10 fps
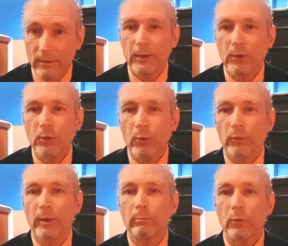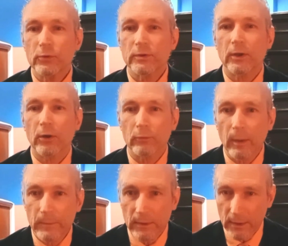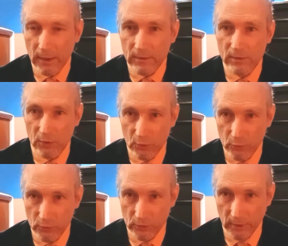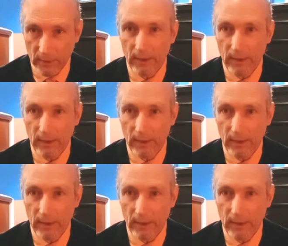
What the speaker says: You know, the most corrupt institution